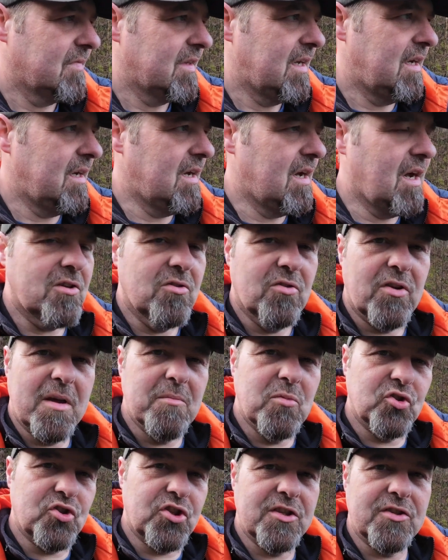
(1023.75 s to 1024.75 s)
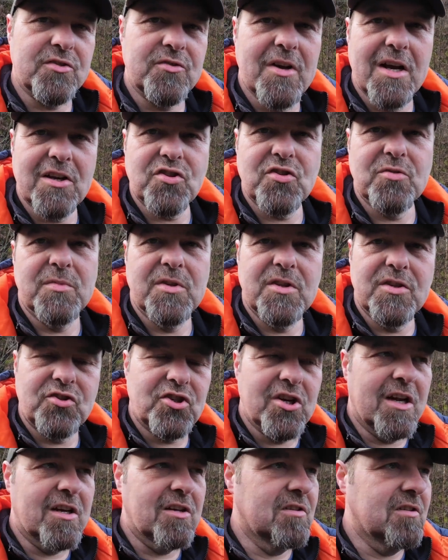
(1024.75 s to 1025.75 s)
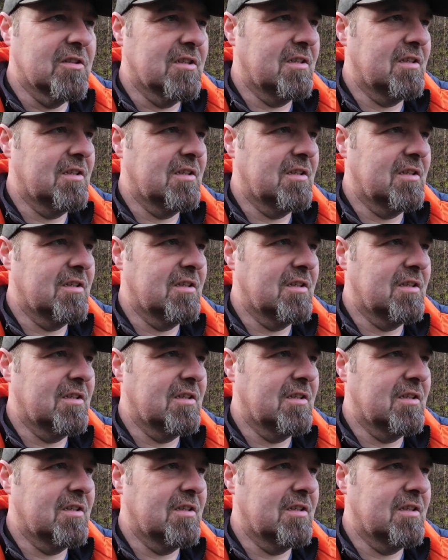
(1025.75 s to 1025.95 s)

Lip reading: I don't get much interaction with the channel.